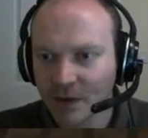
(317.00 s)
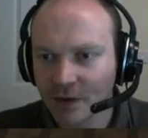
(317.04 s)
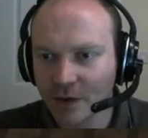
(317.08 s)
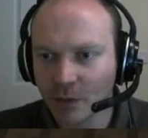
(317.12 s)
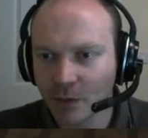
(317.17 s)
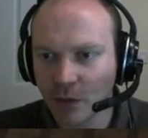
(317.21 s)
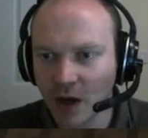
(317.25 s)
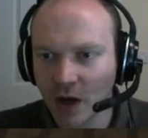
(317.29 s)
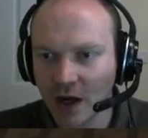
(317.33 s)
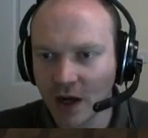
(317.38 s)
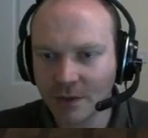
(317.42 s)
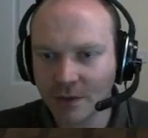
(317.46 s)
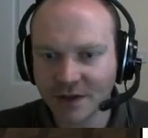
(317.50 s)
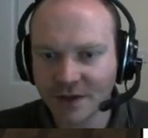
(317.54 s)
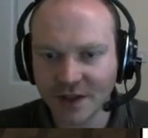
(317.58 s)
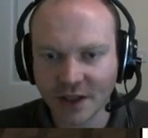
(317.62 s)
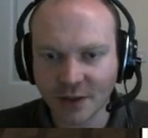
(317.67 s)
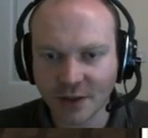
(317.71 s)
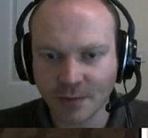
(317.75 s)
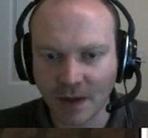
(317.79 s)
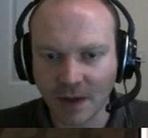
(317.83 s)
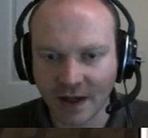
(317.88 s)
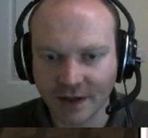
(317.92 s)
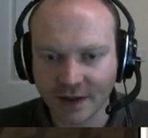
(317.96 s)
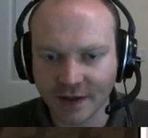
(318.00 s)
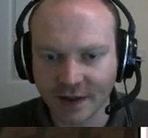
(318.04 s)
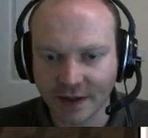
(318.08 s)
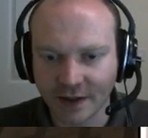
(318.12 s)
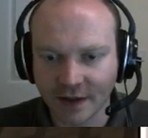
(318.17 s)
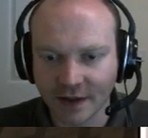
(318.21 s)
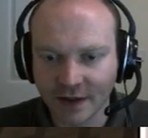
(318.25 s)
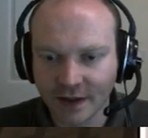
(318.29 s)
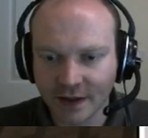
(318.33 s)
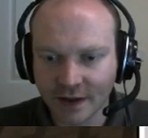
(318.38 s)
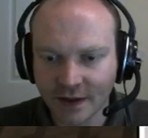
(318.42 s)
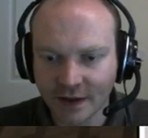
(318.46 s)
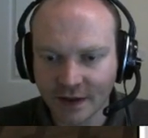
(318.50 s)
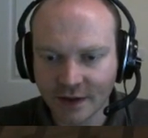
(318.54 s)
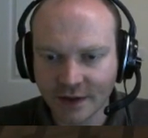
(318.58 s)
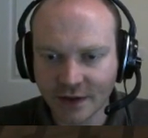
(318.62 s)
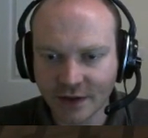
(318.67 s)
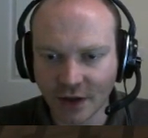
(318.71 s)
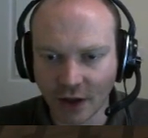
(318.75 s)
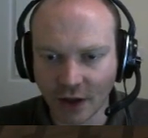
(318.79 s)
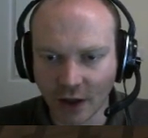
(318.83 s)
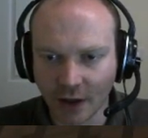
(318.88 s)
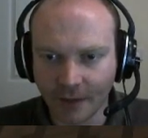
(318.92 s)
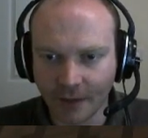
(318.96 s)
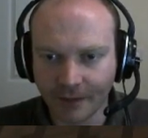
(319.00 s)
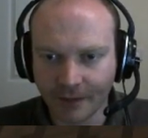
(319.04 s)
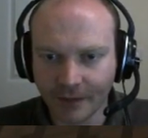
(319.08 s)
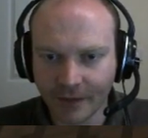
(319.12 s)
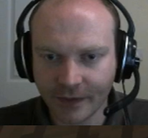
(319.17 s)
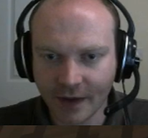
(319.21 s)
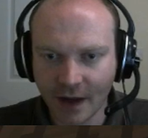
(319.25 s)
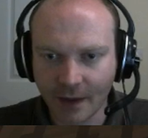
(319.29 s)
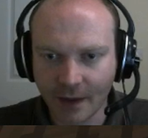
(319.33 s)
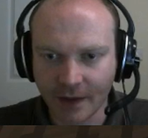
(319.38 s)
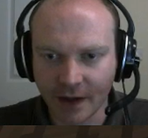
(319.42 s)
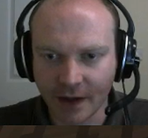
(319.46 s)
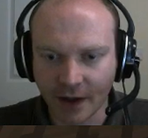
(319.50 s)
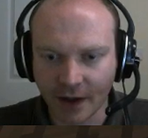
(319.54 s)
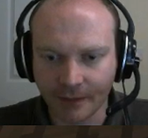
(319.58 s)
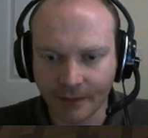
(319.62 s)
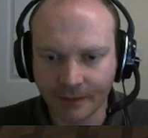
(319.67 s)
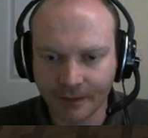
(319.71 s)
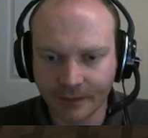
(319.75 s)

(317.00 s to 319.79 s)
than what I was expecting. So, there we go.